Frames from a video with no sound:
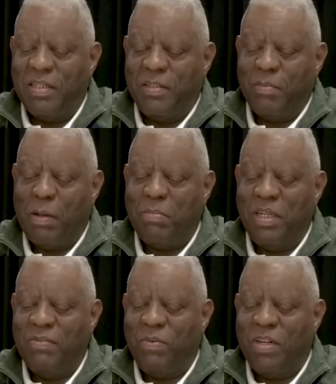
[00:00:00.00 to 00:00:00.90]
I
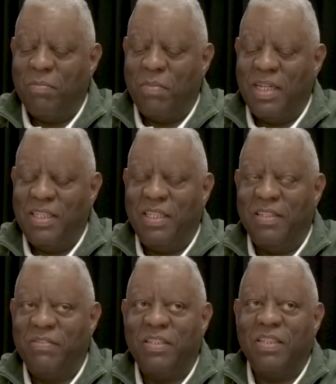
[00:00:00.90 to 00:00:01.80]
believe one of my
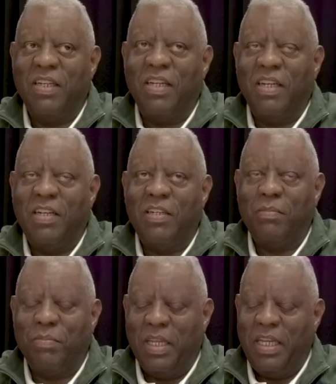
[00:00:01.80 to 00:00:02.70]
gifts
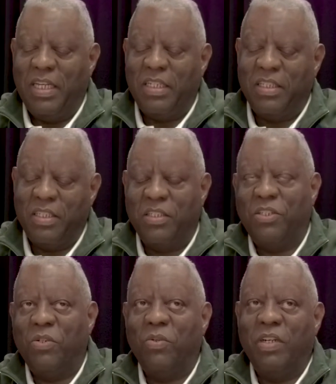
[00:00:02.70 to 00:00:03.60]
is
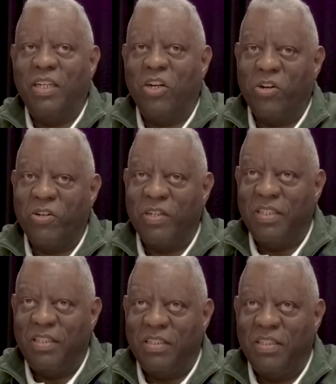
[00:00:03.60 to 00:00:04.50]
to
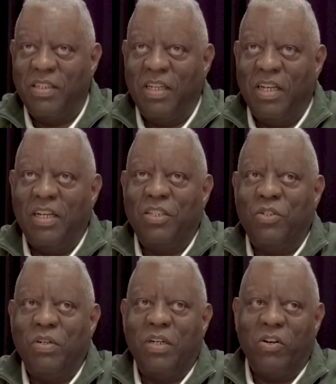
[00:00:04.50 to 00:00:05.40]
encourage.
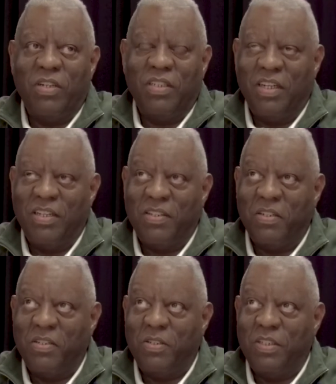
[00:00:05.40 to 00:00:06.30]
To encourage
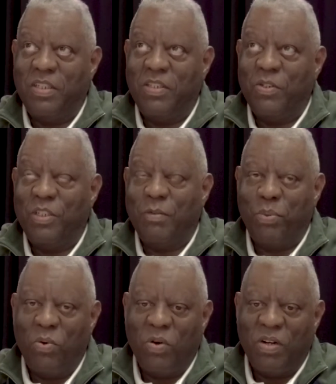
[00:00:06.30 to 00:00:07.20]
others, to
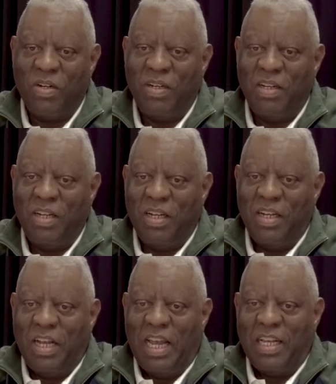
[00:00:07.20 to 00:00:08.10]
support,
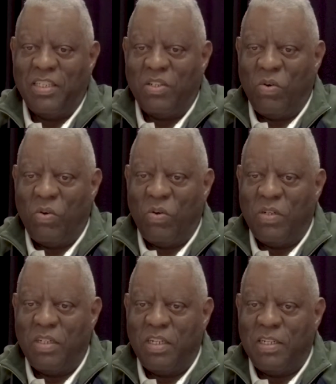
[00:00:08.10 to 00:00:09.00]
and so
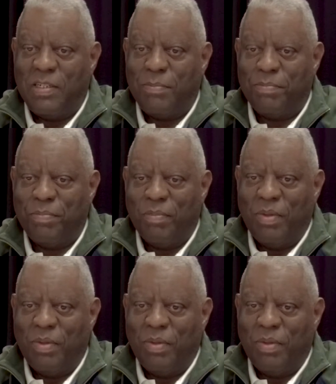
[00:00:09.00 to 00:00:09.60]
on.